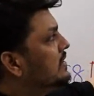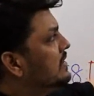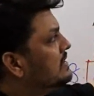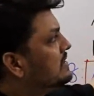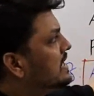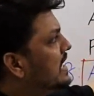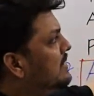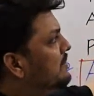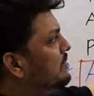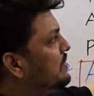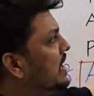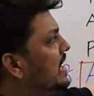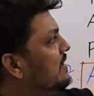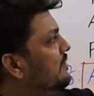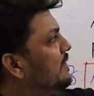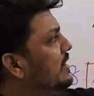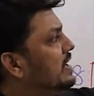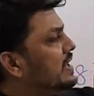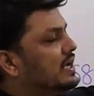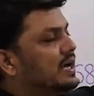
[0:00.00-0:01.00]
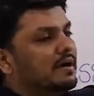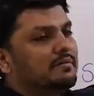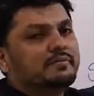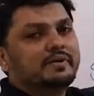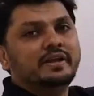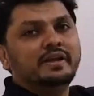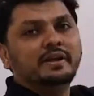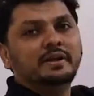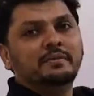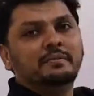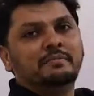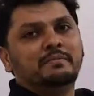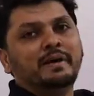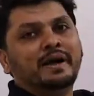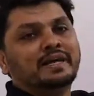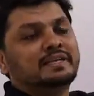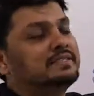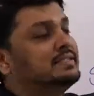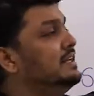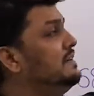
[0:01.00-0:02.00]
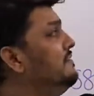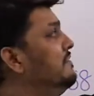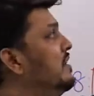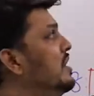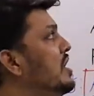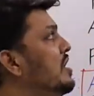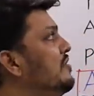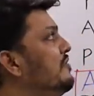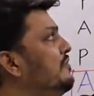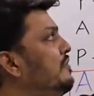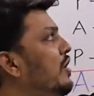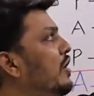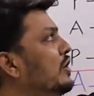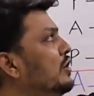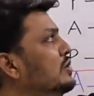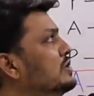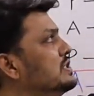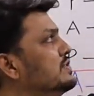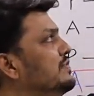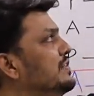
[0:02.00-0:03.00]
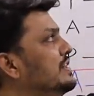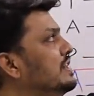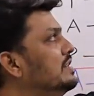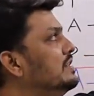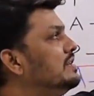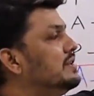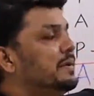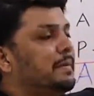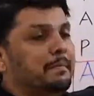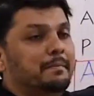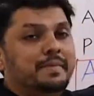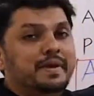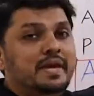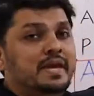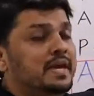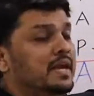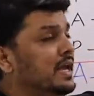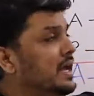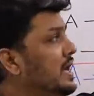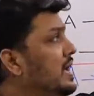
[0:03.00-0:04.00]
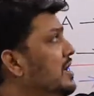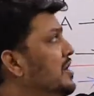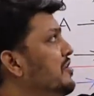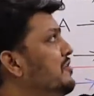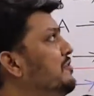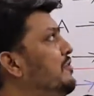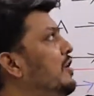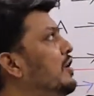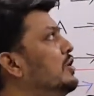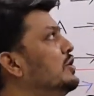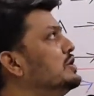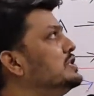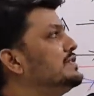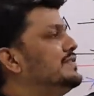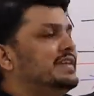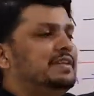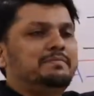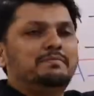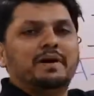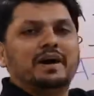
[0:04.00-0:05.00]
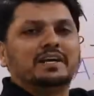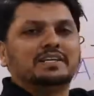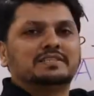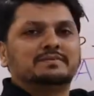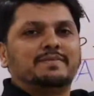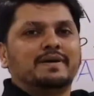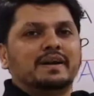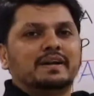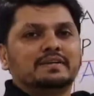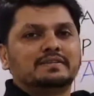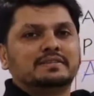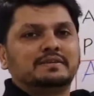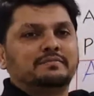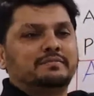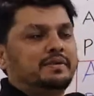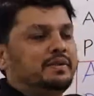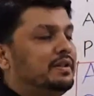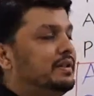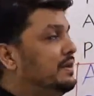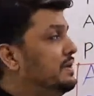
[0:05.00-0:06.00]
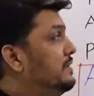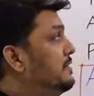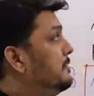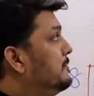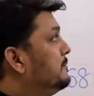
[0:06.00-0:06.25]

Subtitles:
the same thing will come in passive, follows with be, follows with past participle.